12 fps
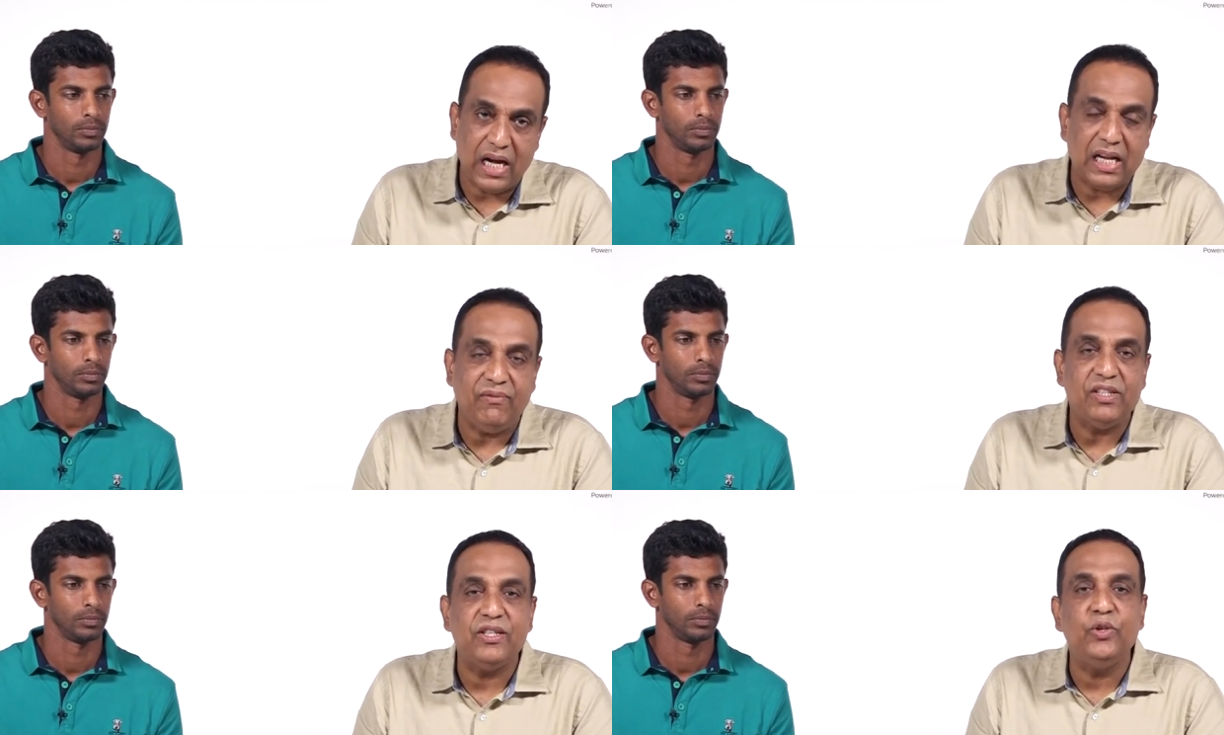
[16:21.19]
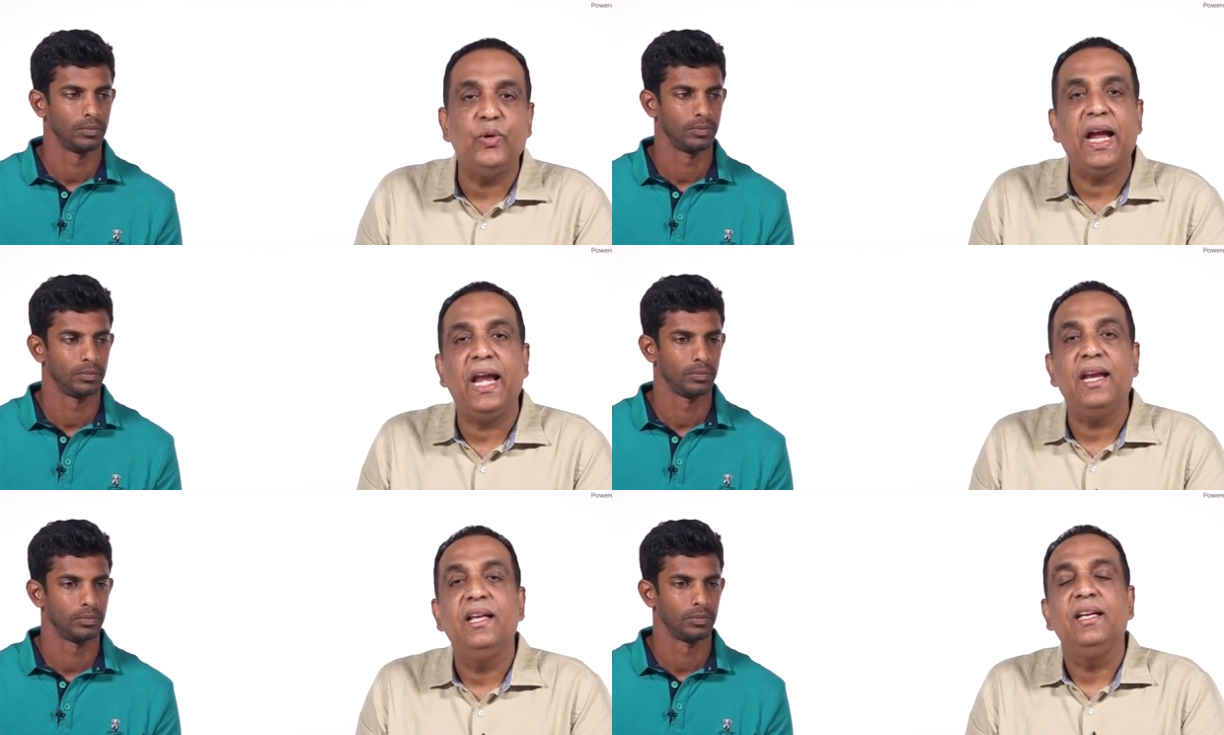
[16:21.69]
Speaker 1: Until we see you
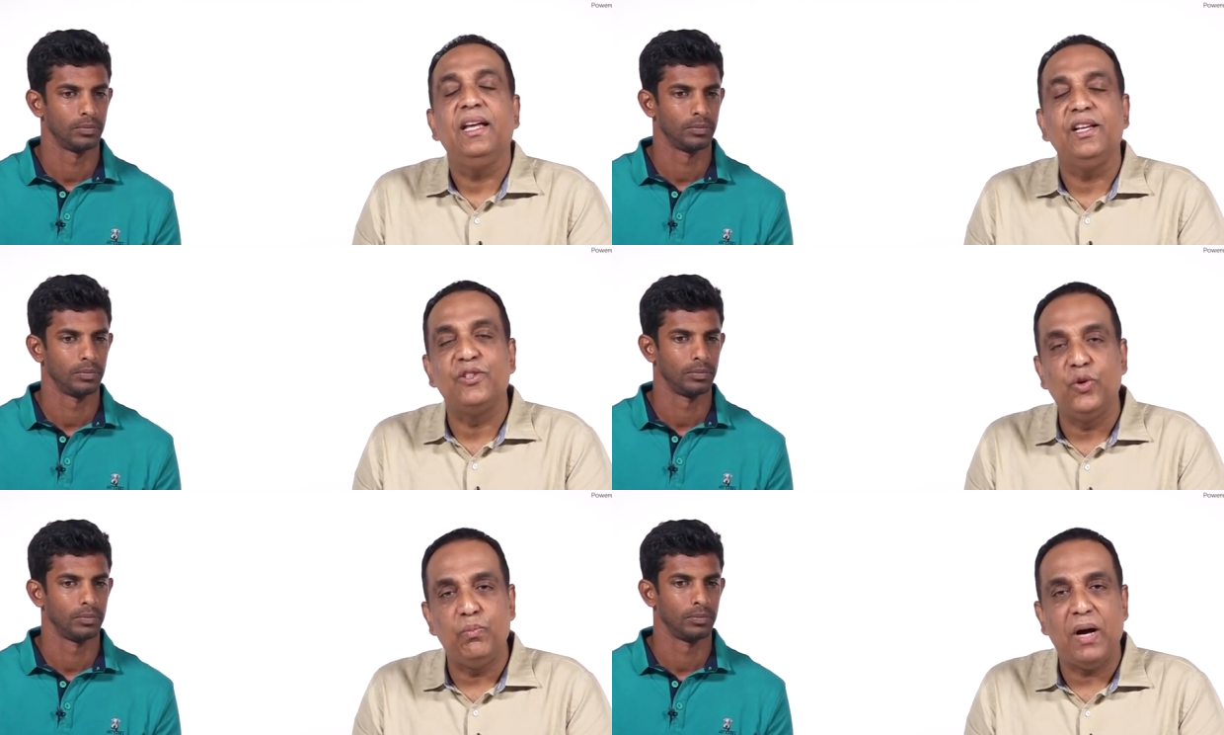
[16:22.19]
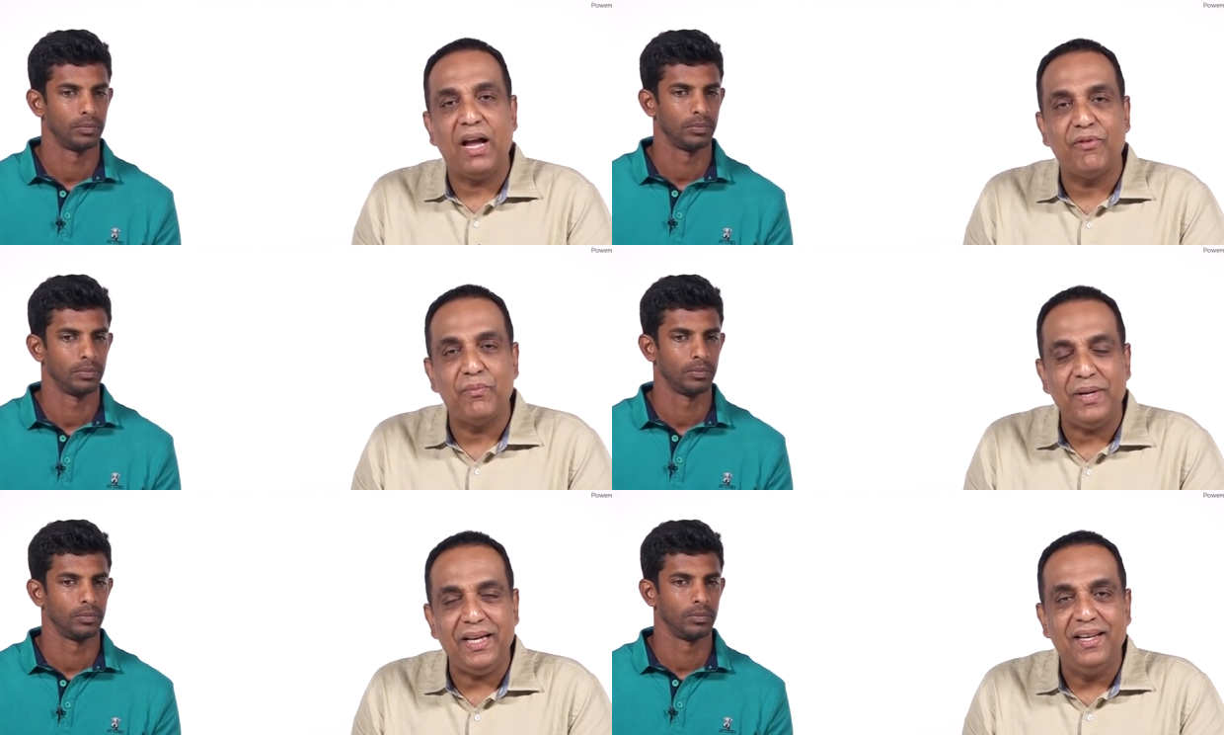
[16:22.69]
again, it's goodbye
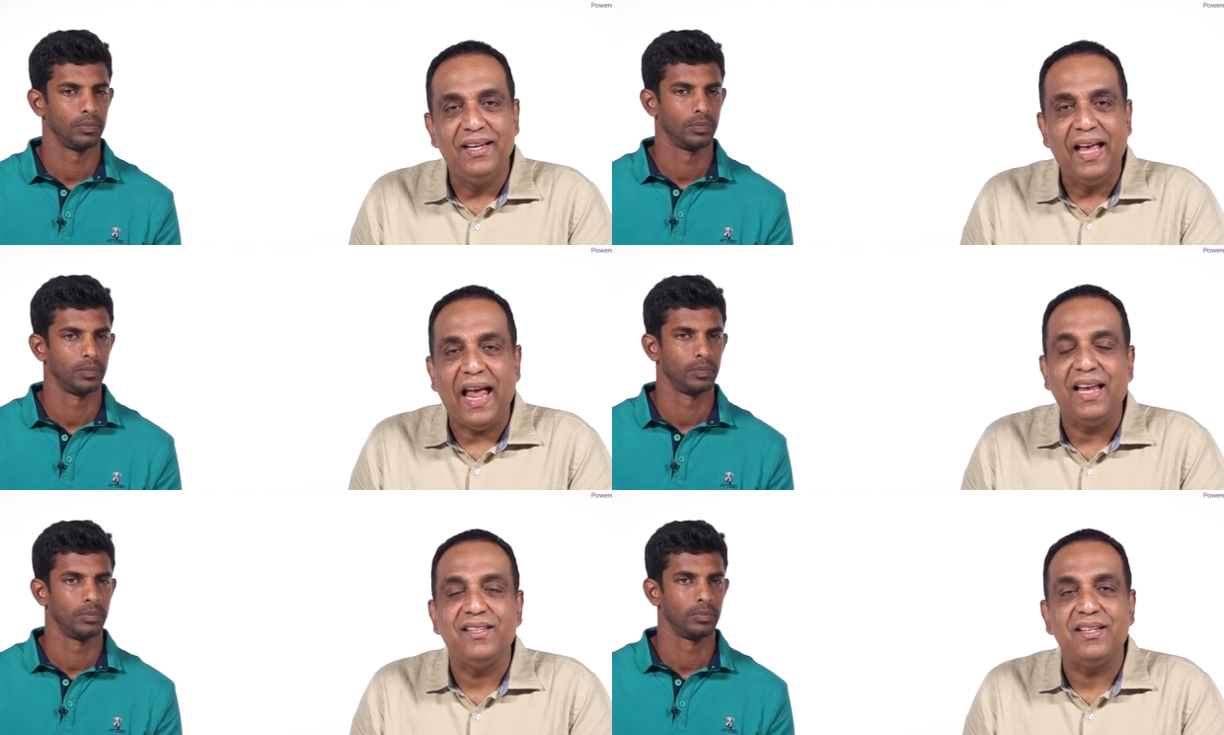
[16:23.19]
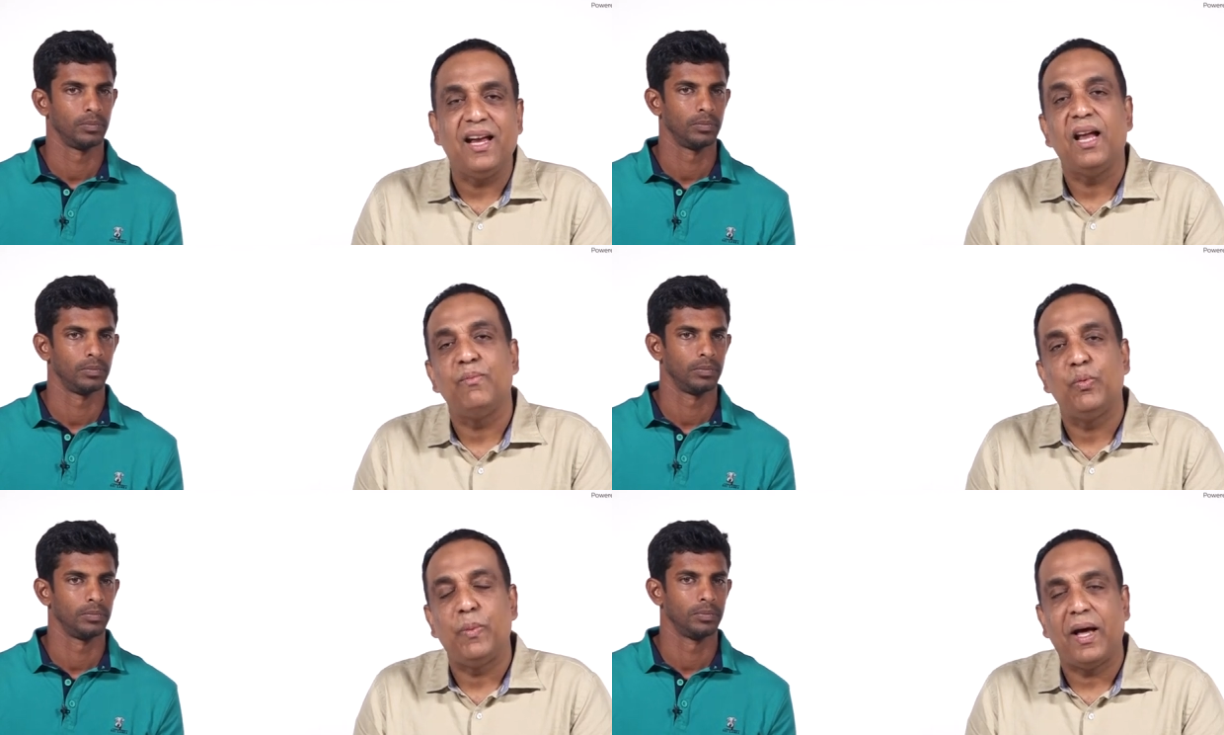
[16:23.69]
for me and
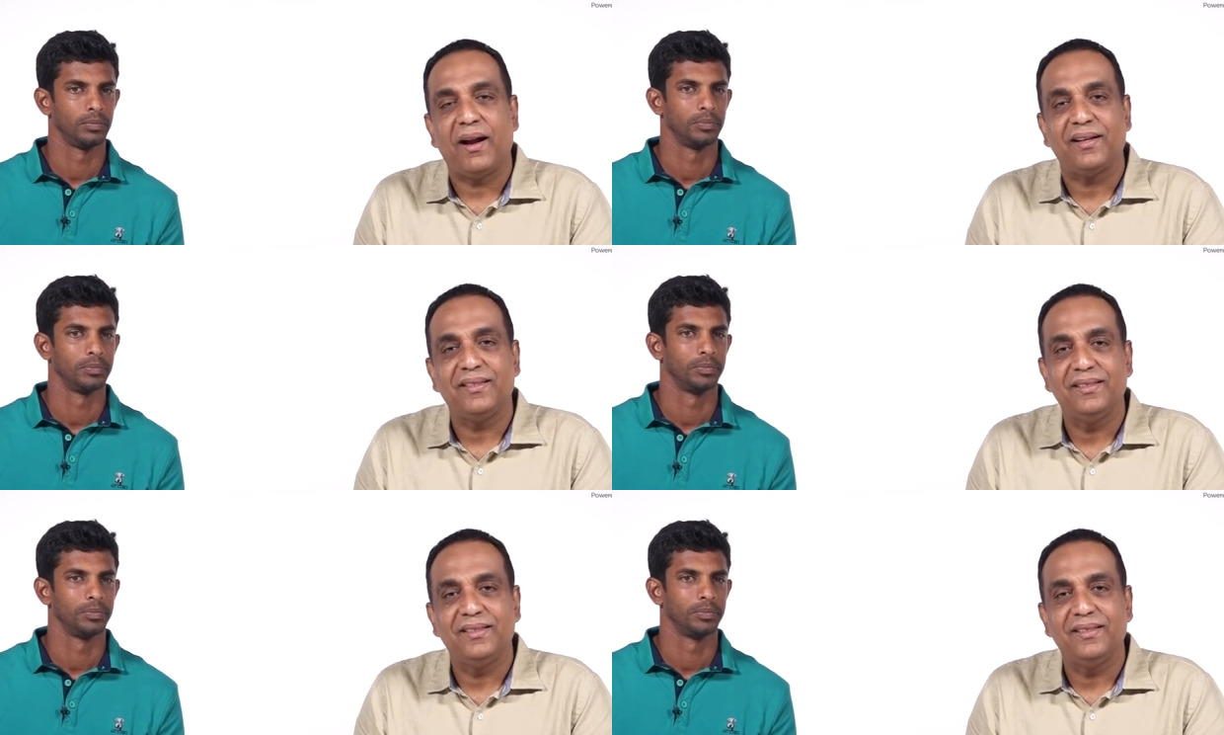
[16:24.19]
Jehan Mubarak.